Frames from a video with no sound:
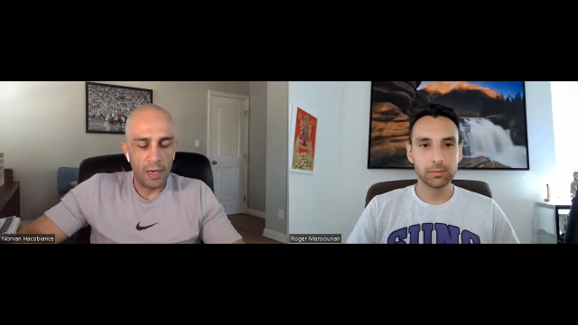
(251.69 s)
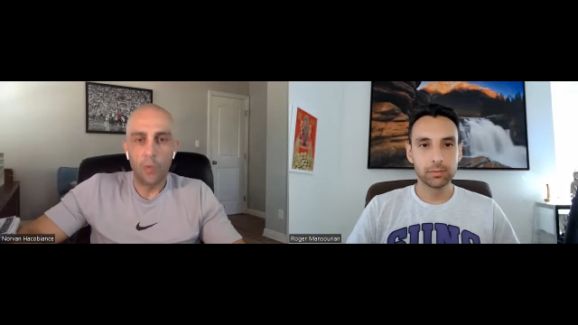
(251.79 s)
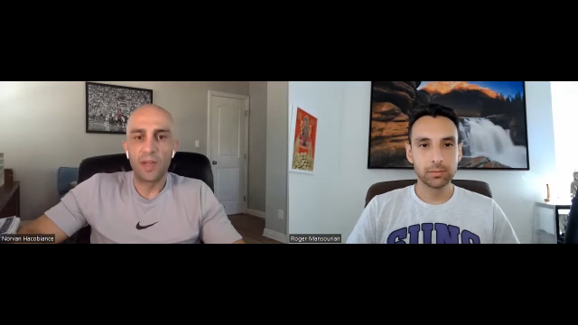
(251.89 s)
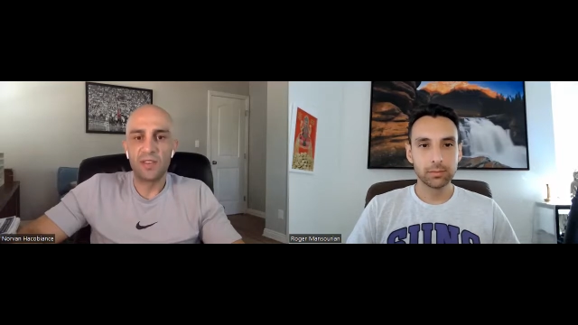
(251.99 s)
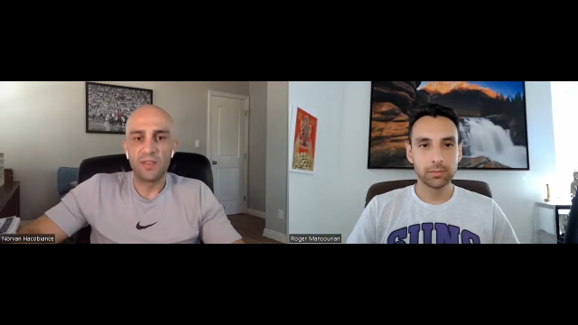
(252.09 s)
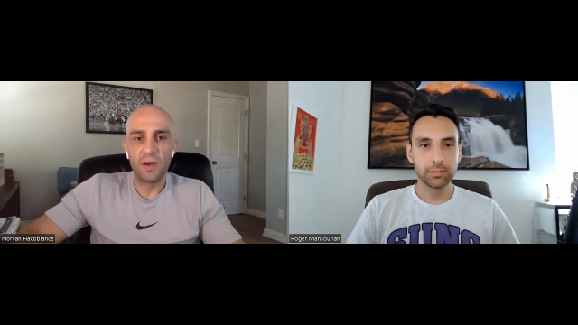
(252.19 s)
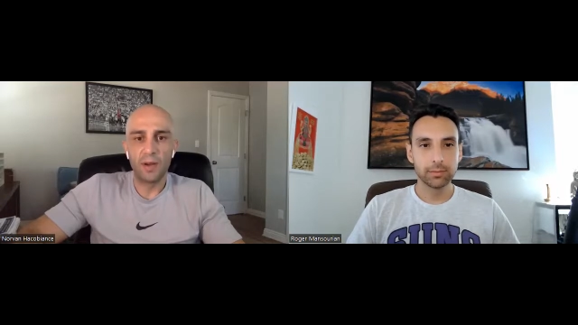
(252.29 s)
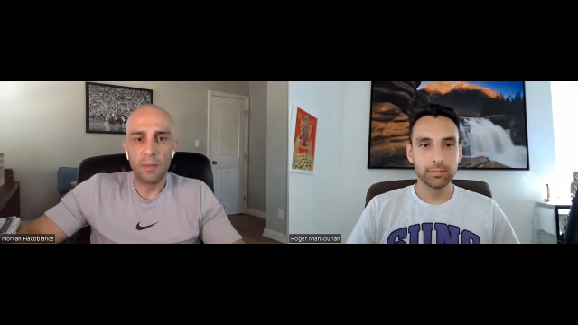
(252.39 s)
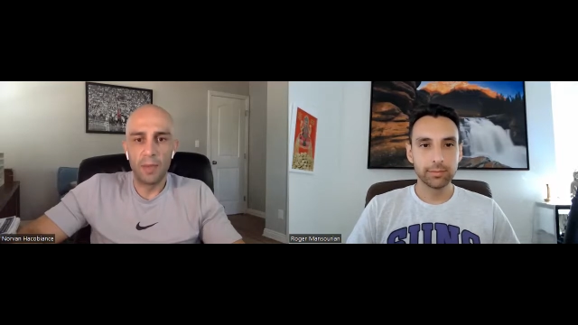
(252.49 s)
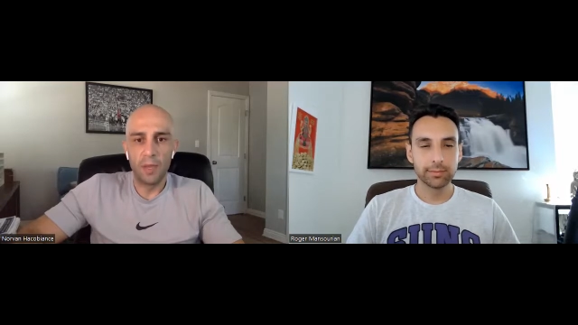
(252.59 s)
Speaker 1: aggressive
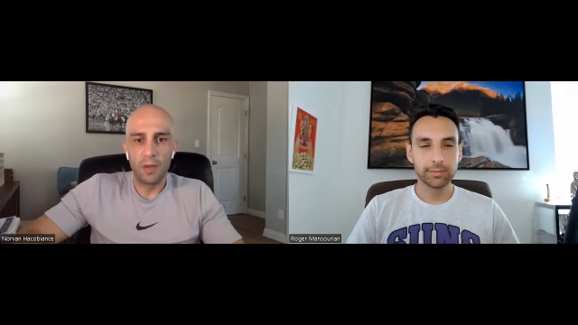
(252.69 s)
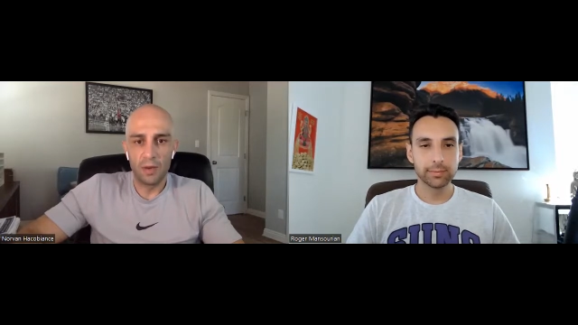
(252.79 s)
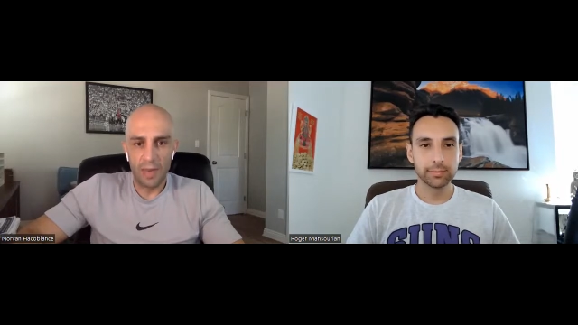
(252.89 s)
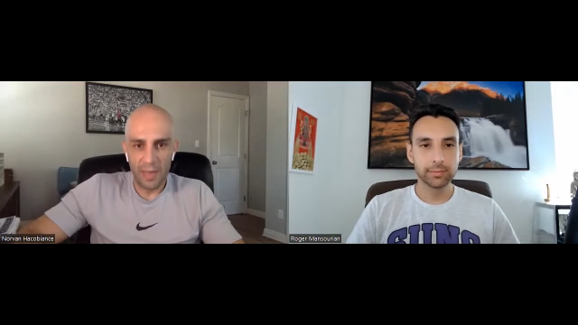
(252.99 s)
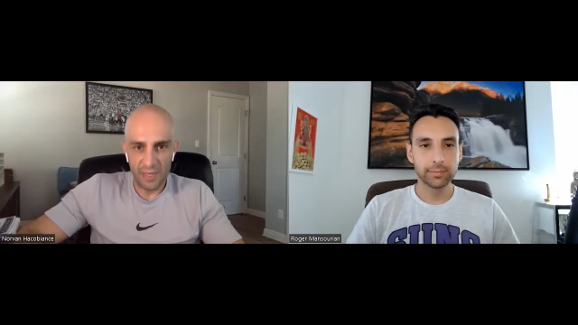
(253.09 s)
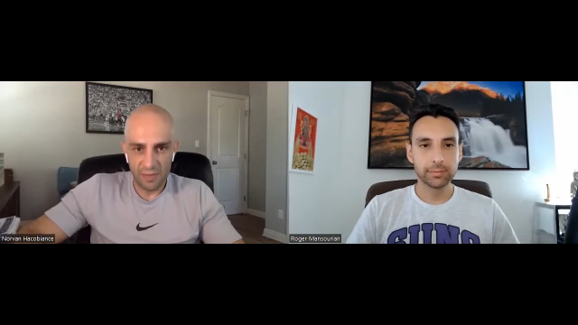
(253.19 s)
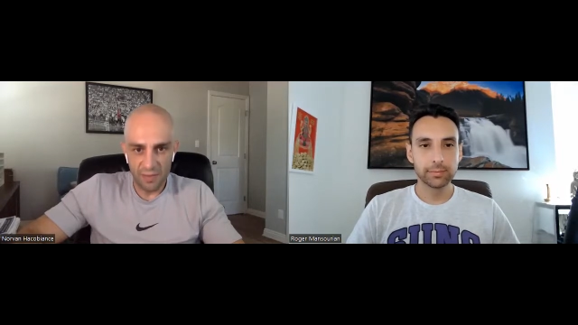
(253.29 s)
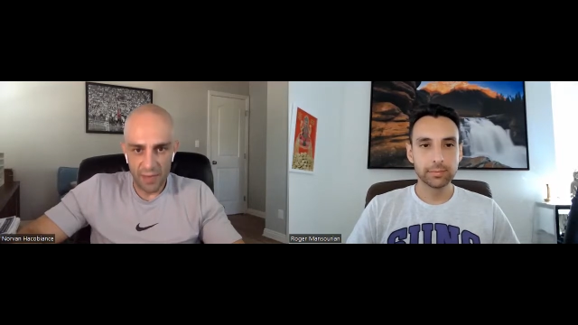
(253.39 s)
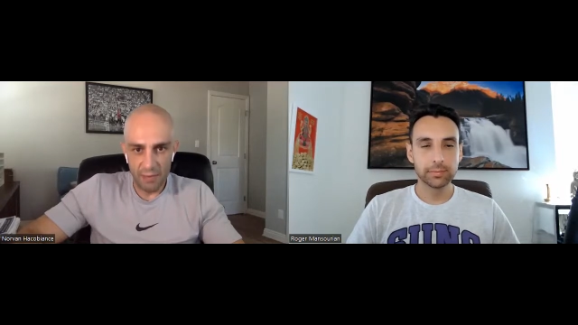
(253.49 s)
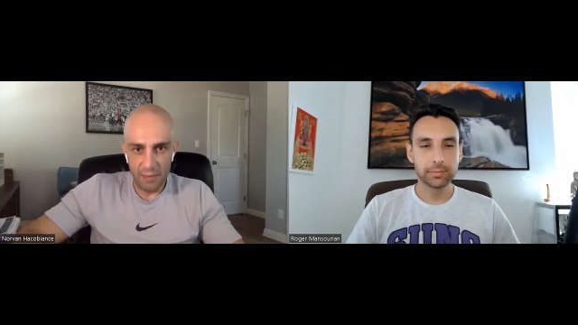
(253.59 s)
they're going to be on their
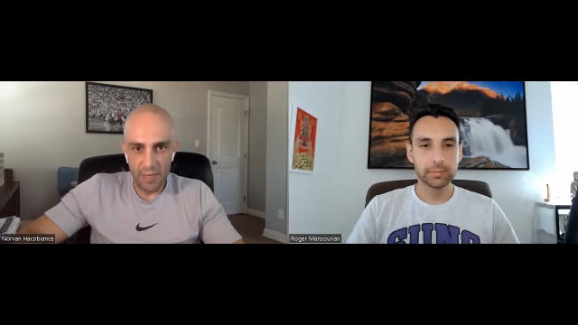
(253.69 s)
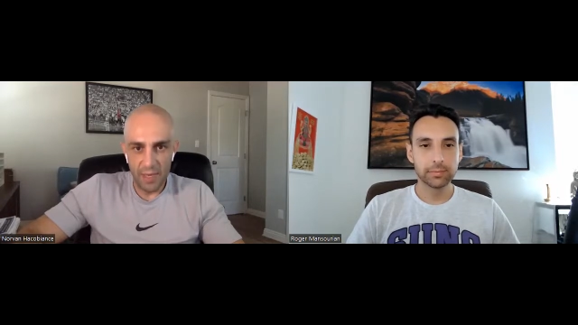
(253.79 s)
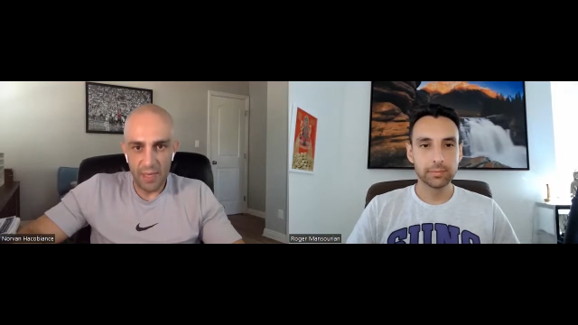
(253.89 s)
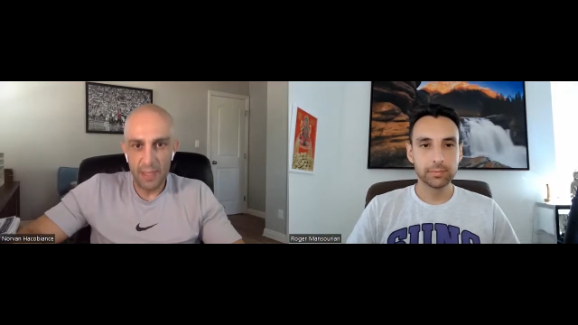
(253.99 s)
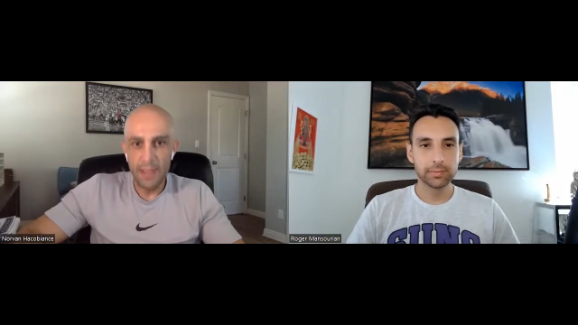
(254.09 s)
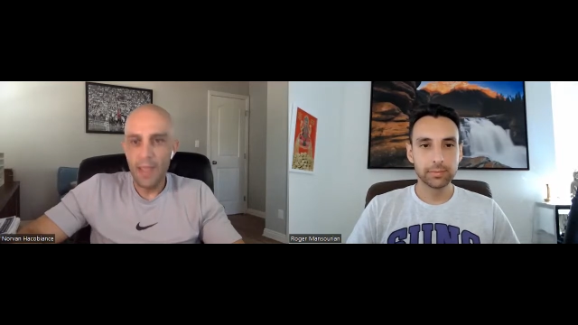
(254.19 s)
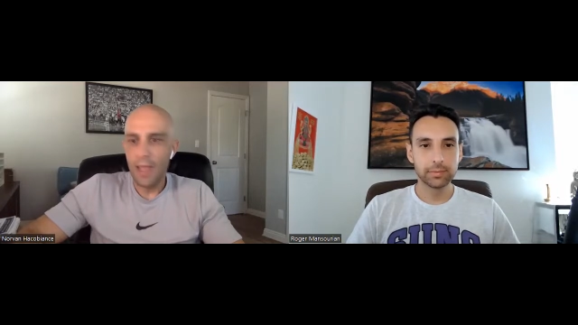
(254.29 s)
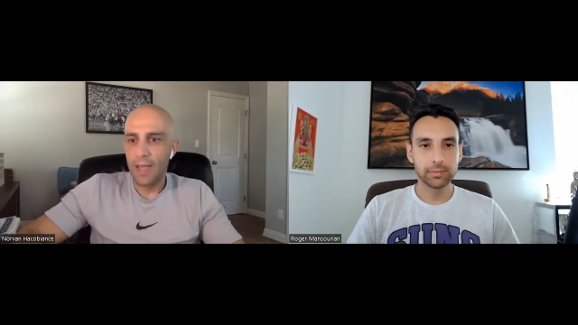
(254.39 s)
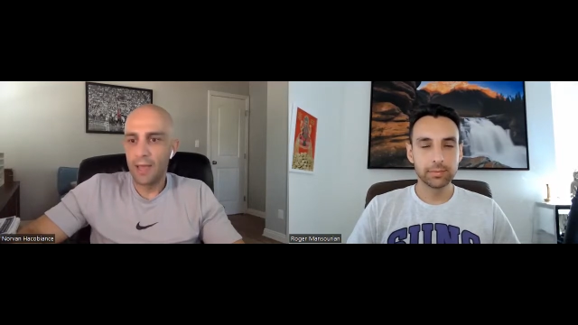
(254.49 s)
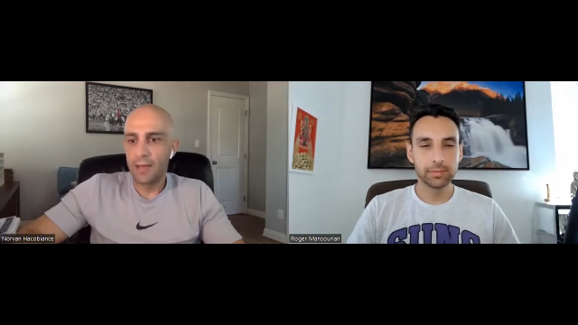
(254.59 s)
next Fed meeting,
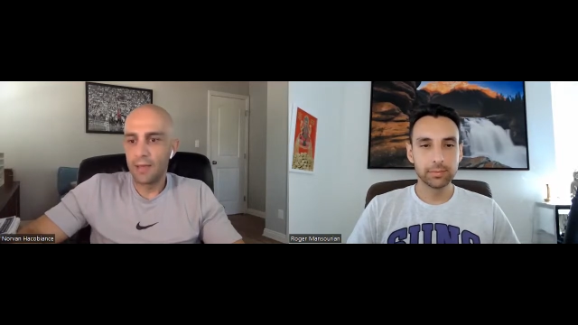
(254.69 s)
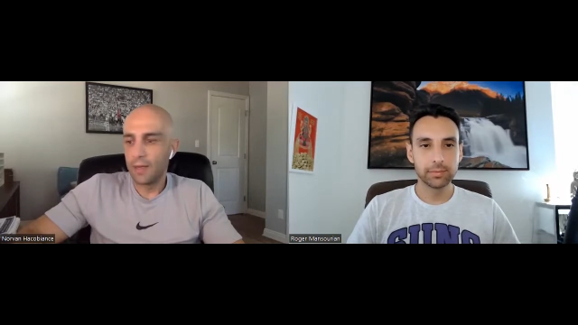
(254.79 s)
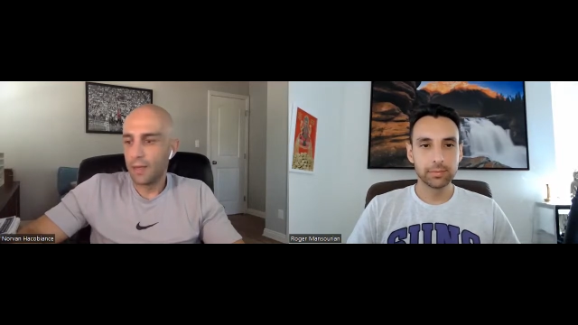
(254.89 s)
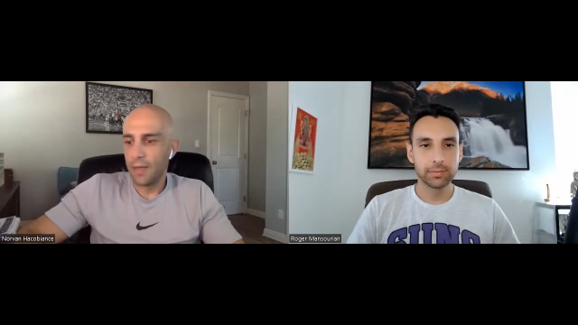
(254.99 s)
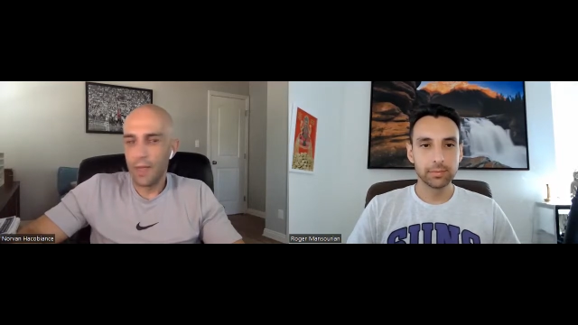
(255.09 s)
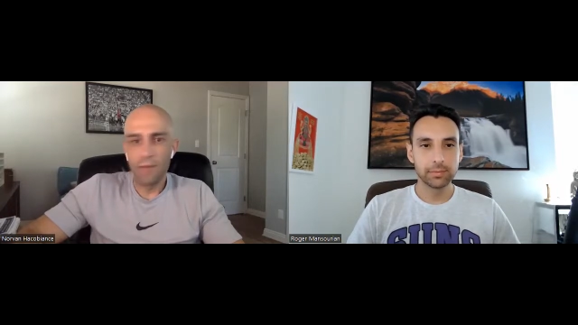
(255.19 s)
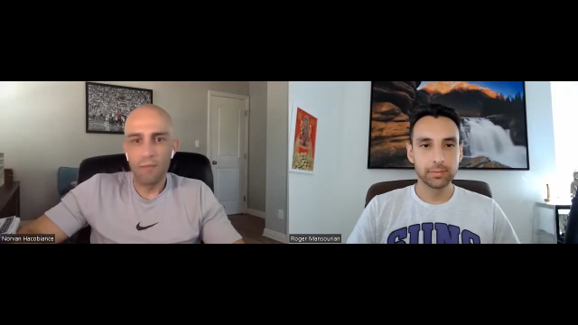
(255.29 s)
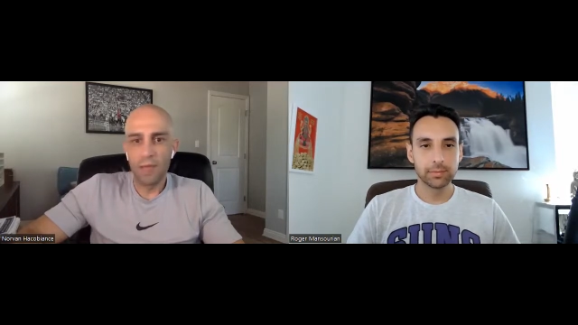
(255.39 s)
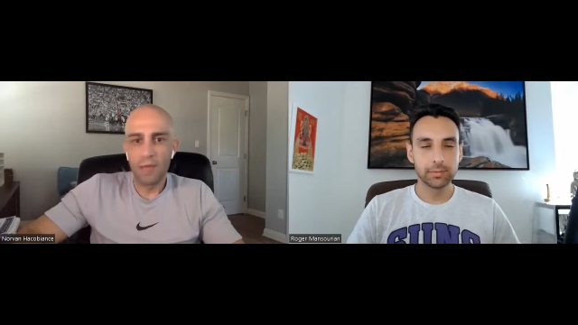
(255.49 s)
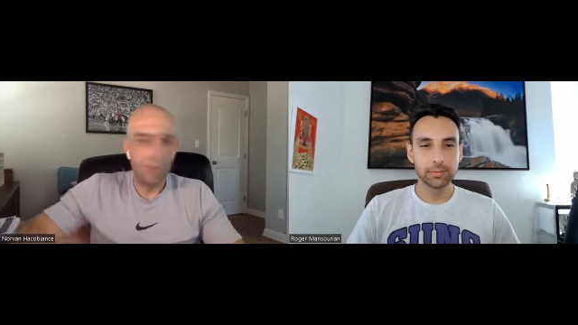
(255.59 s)
and
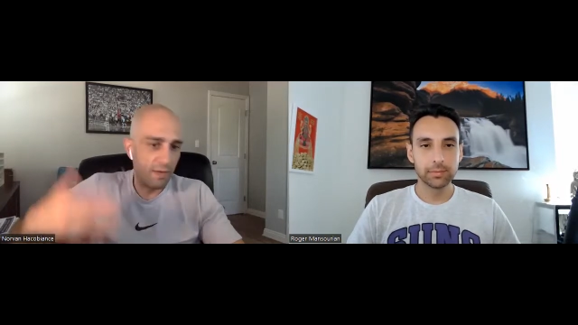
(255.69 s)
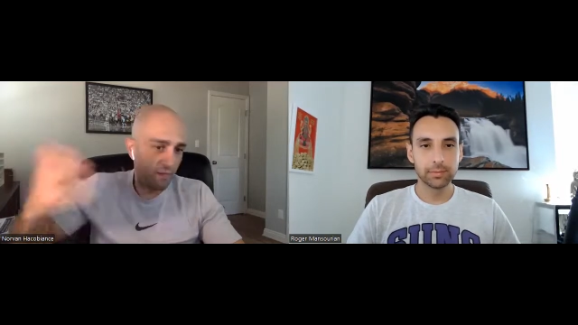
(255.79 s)
in